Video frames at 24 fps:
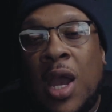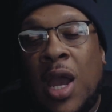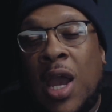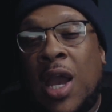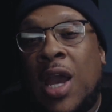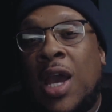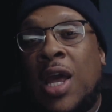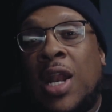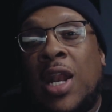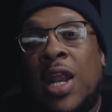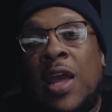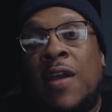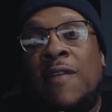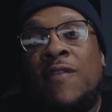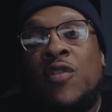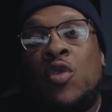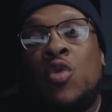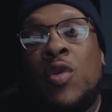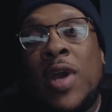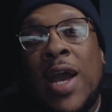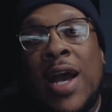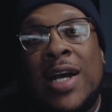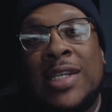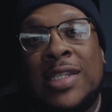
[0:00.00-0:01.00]
And if
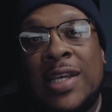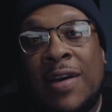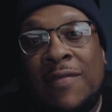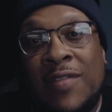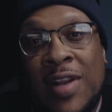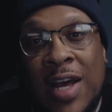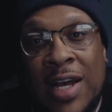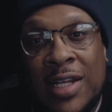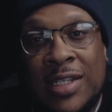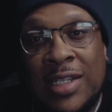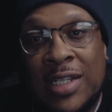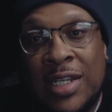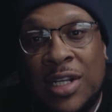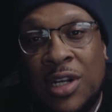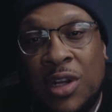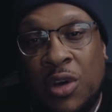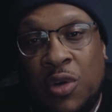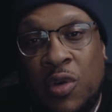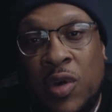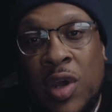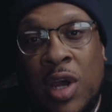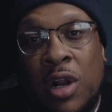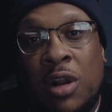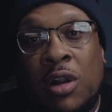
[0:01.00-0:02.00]
you guys have not seen The
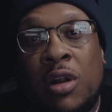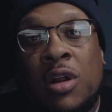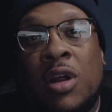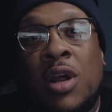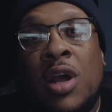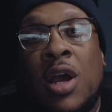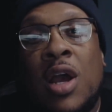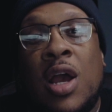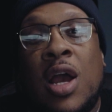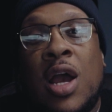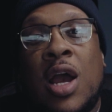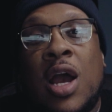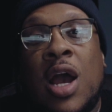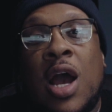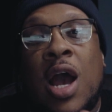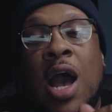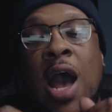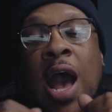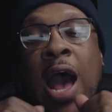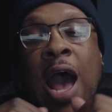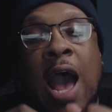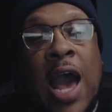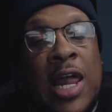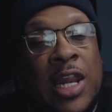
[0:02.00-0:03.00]
Creator,
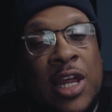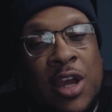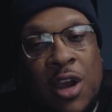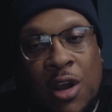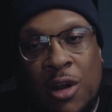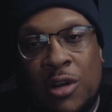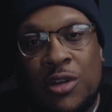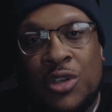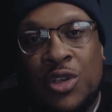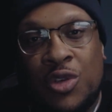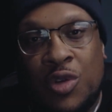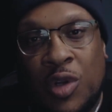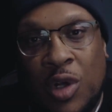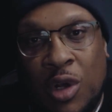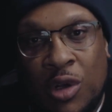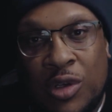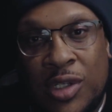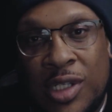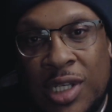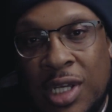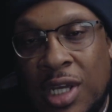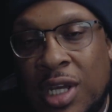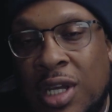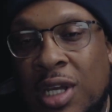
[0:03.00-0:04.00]
I highly urge you to go
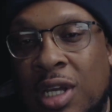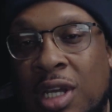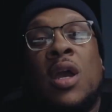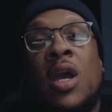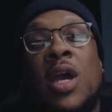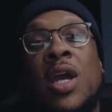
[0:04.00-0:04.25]
see it.